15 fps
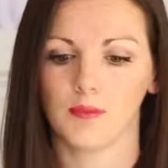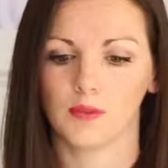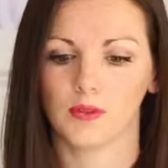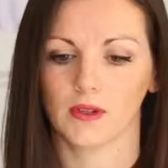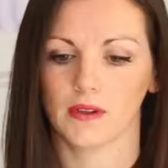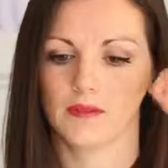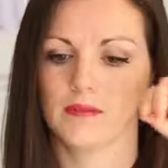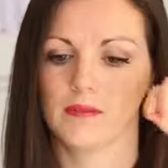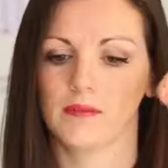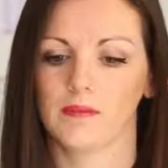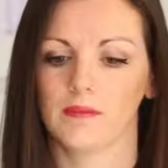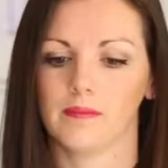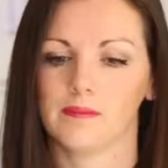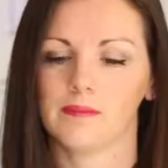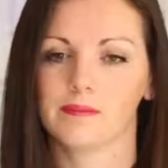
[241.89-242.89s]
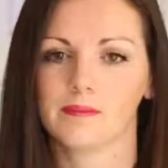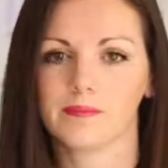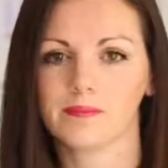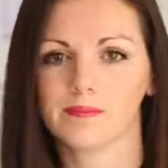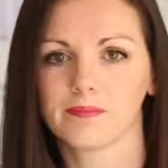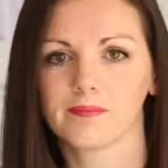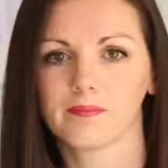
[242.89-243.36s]
I'm doing
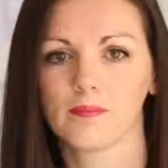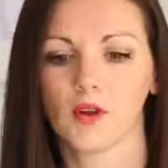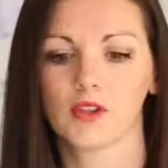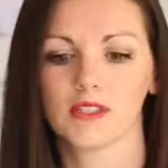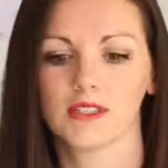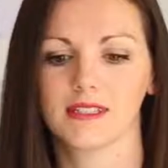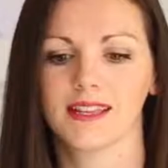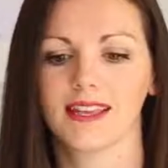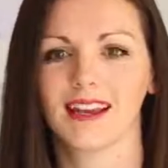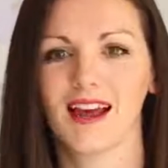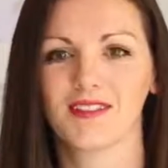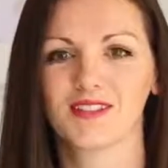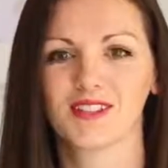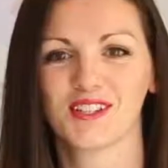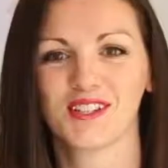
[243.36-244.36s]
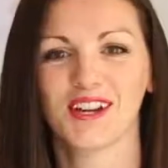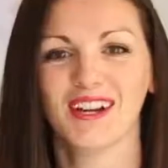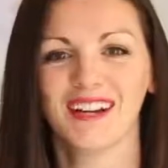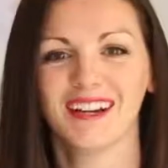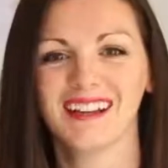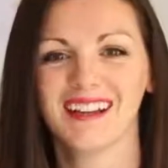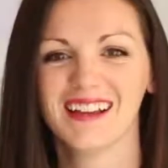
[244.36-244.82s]
motions again. I have to
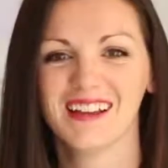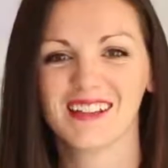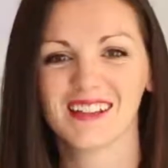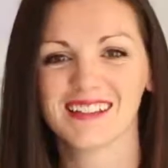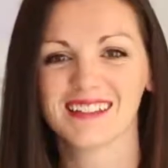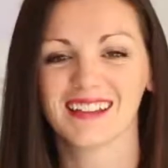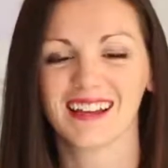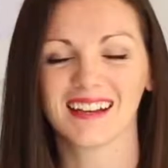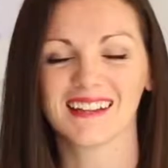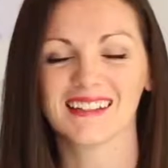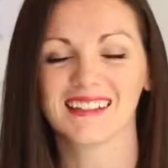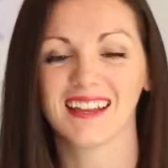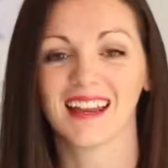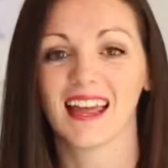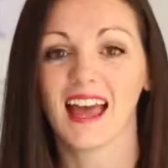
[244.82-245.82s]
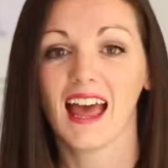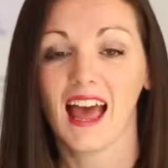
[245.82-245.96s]
do this side instead.